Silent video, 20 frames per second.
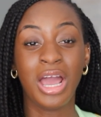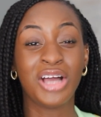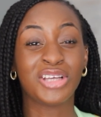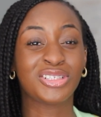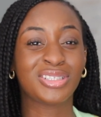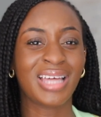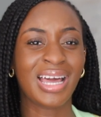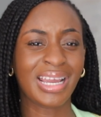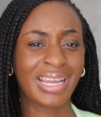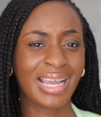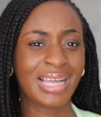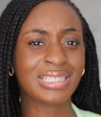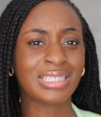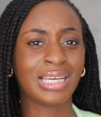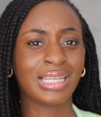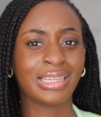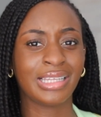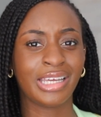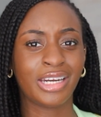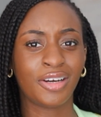So that gets
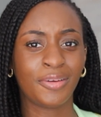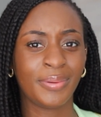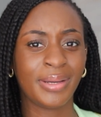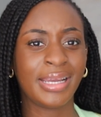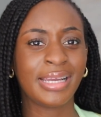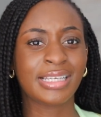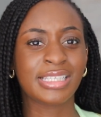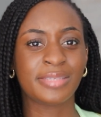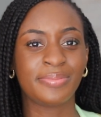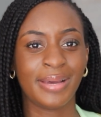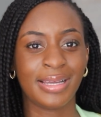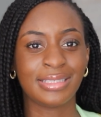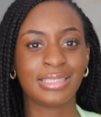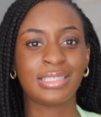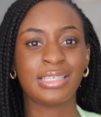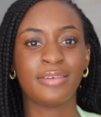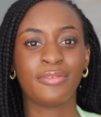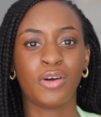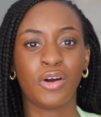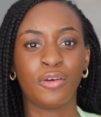a little bit
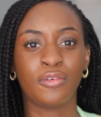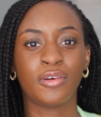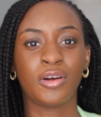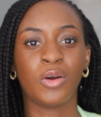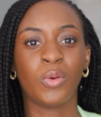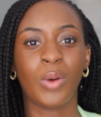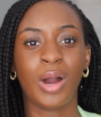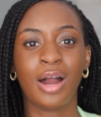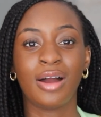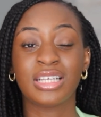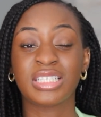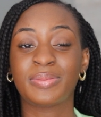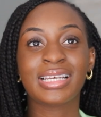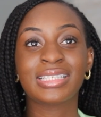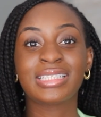expensive over a while.